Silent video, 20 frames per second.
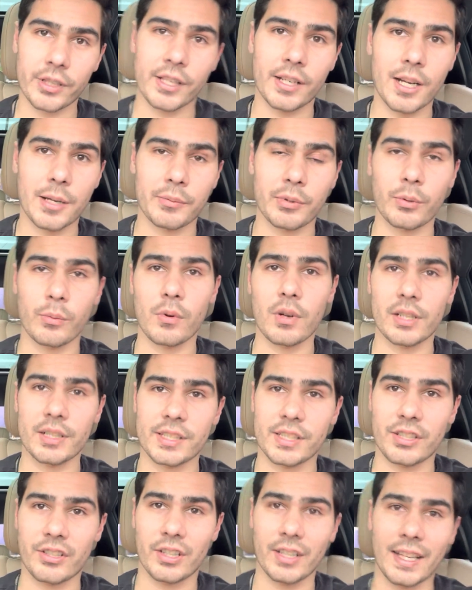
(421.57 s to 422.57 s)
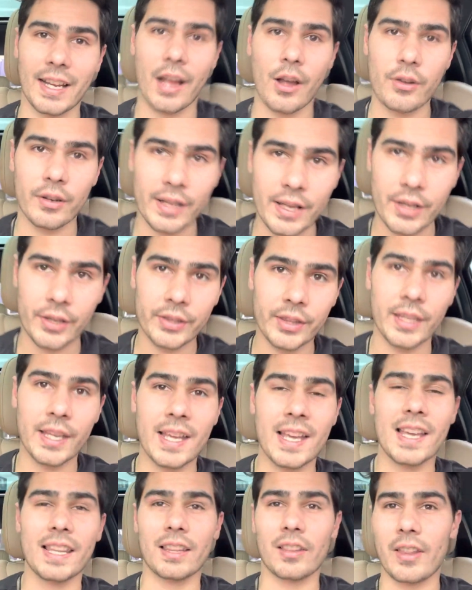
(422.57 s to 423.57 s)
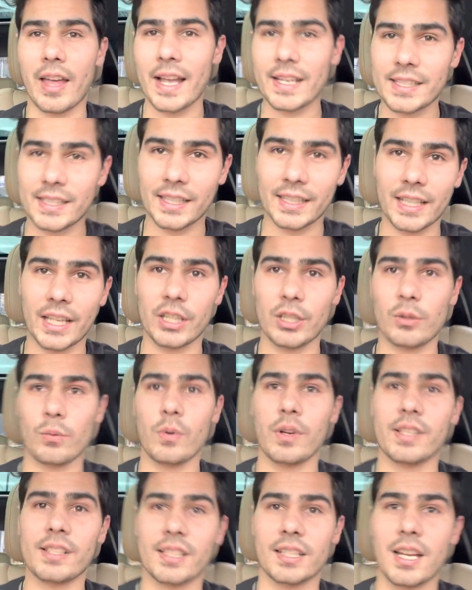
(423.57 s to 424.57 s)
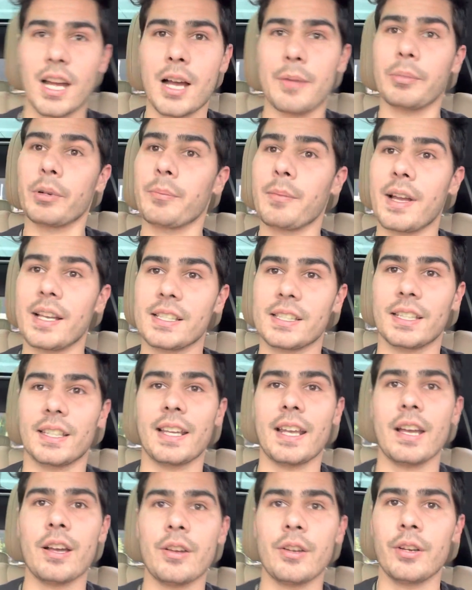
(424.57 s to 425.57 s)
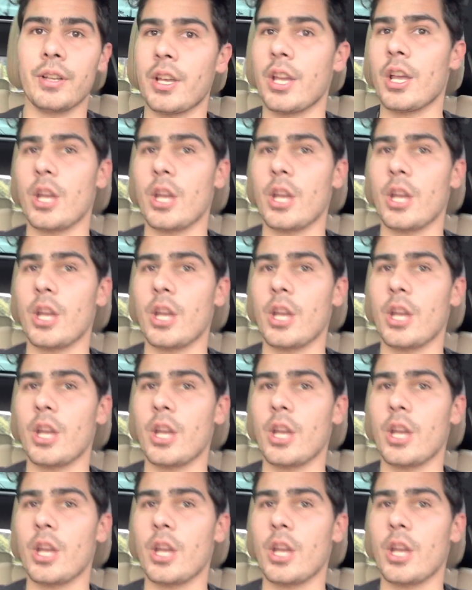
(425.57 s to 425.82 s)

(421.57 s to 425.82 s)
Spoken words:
number one, is your account health. The last thing that you want is a compromised account